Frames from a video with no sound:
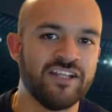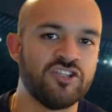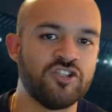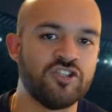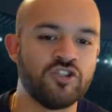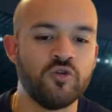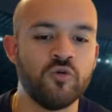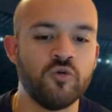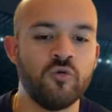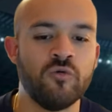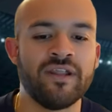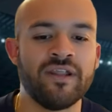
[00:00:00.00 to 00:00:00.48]

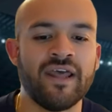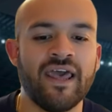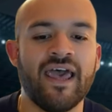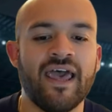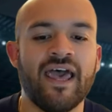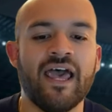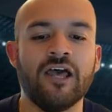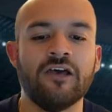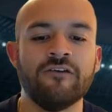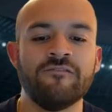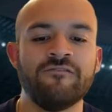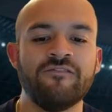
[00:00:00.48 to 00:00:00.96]
two and a
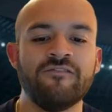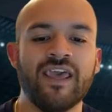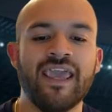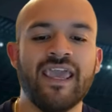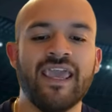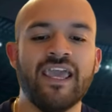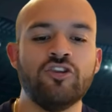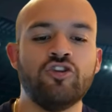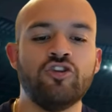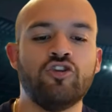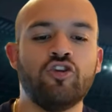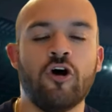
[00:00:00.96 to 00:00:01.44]
half,
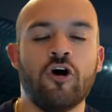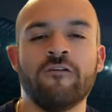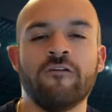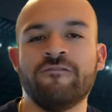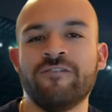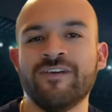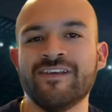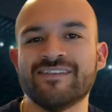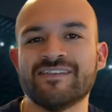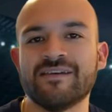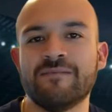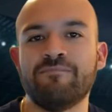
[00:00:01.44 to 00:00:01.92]
and
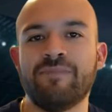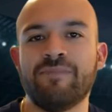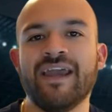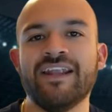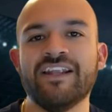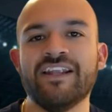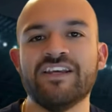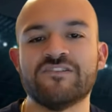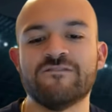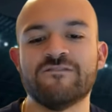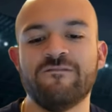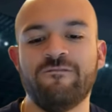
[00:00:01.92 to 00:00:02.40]
Dolphins
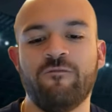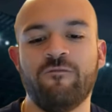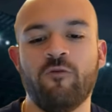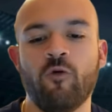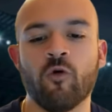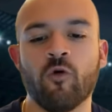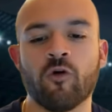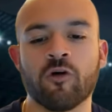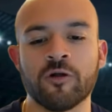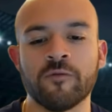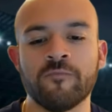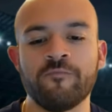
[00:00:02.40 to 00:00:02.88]
minus
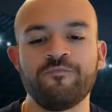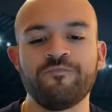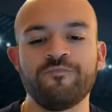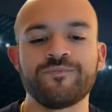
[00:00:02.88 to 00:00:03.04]
four.